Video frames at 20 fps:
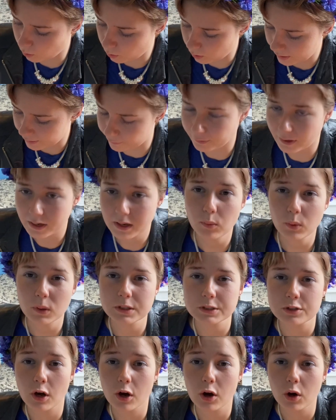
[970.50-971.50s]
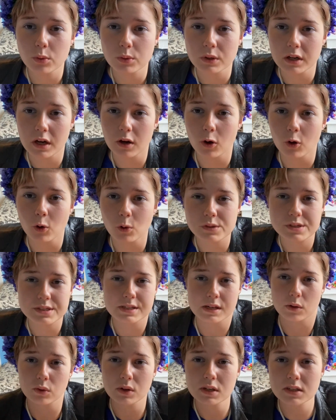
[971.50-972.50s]
if I want to own a whole
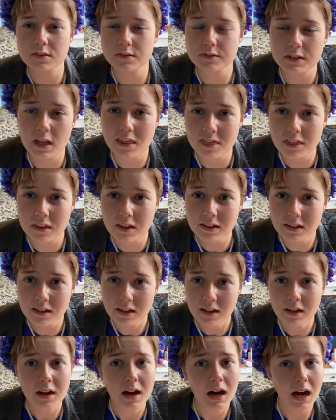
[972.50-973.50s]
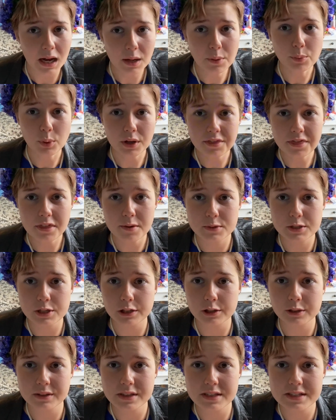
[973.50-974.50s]
series of something, I want them to
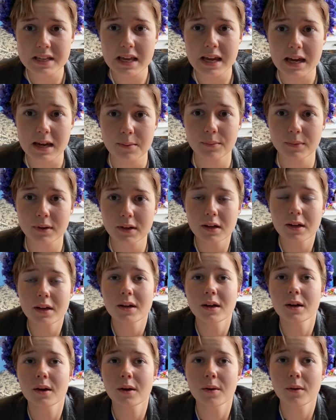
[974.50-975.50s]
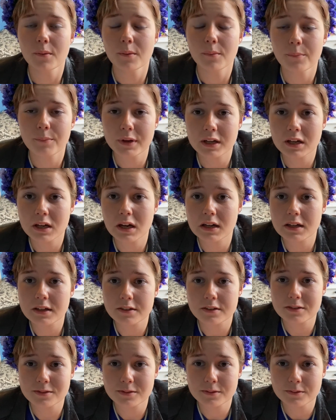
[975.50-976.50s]
look the same.
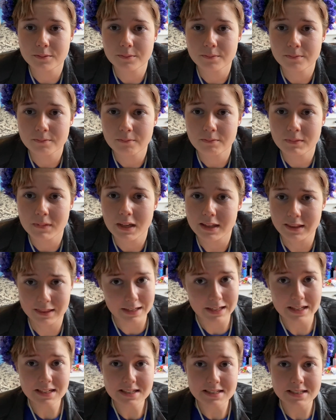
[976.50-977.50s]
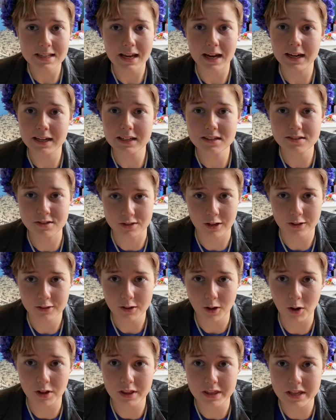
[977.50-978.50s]
Because the inside is not
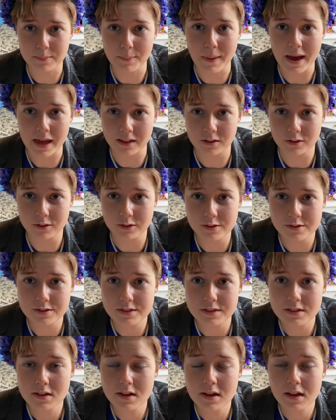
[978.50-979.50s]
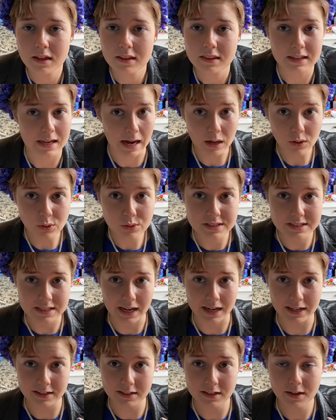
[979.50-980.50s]
all that matters. The
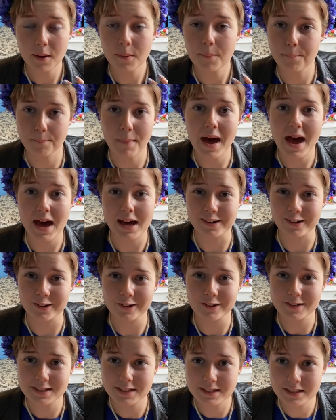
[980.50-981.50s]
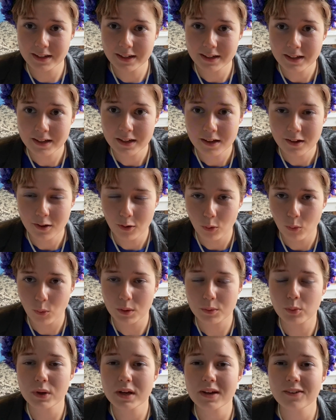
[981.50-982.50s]
outside matters. What
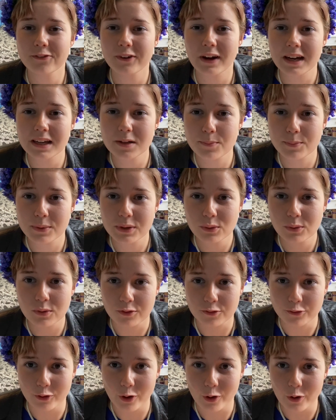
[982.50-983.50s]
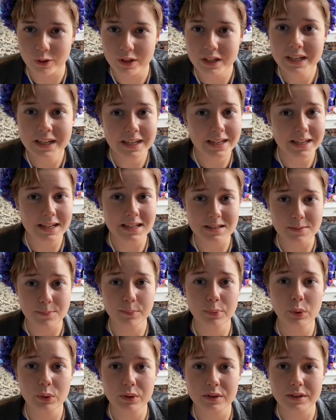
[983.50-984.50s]
we find beautiful is
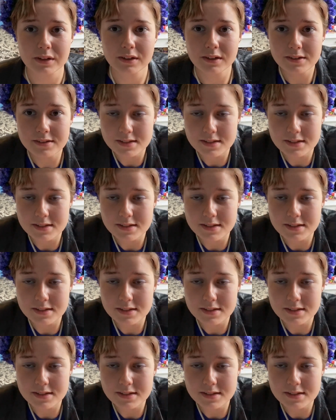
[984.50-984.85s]
important.